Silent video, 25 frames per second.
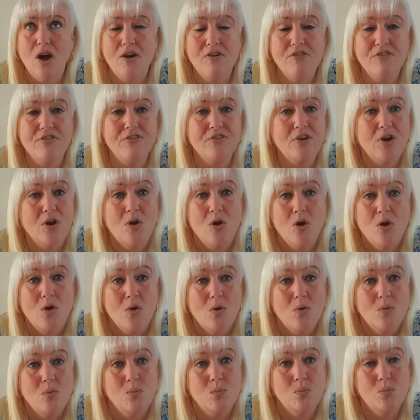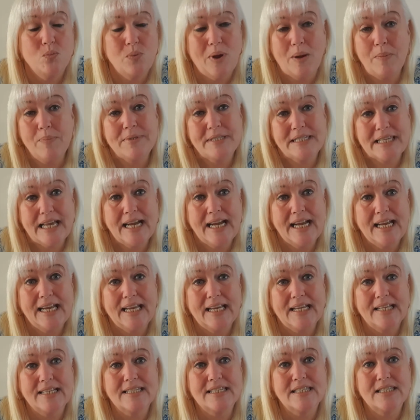of
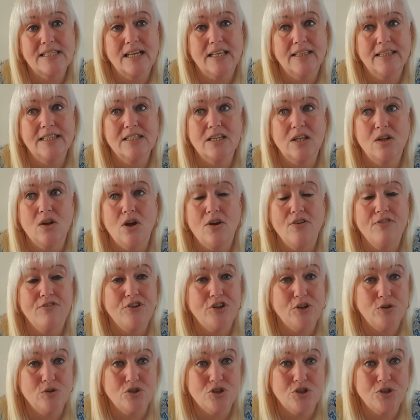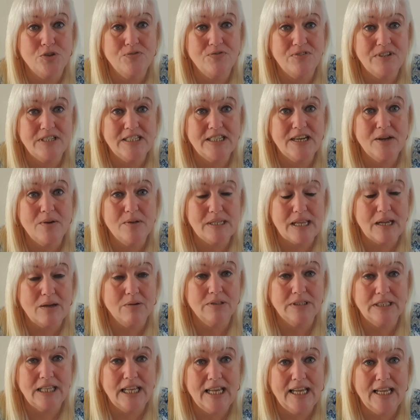websites and there's a lot of YouTube videos
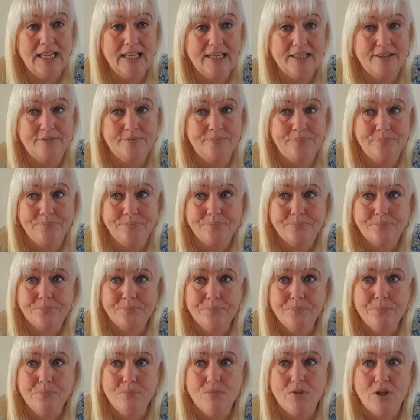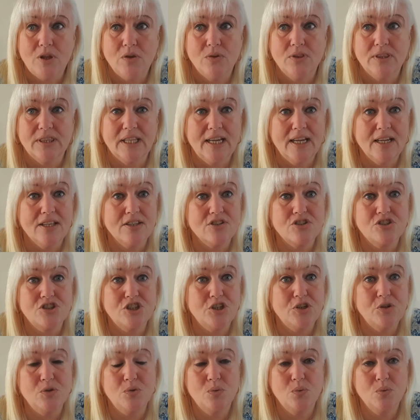out there that
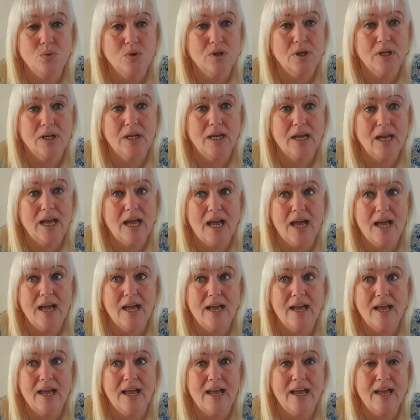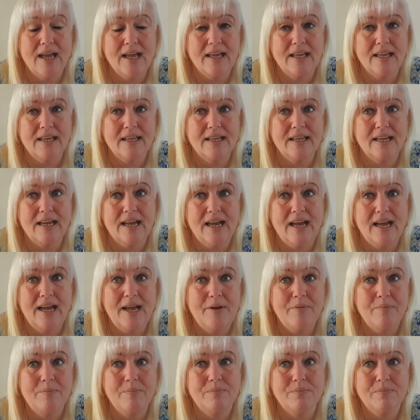do
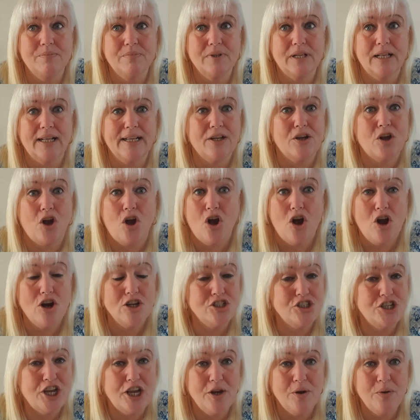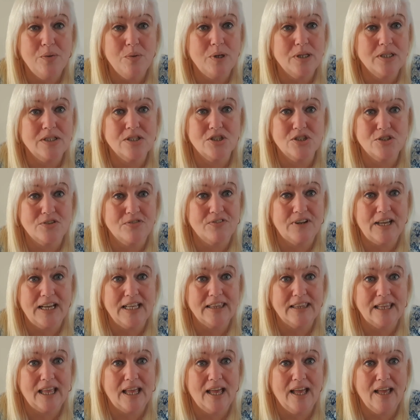like cardio and stuff
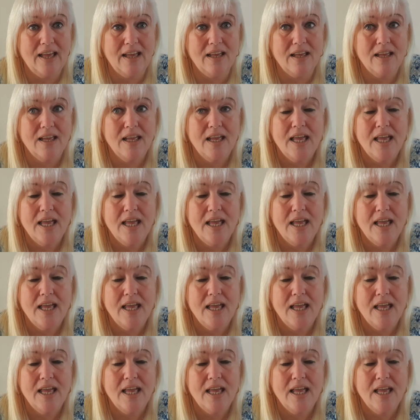like that.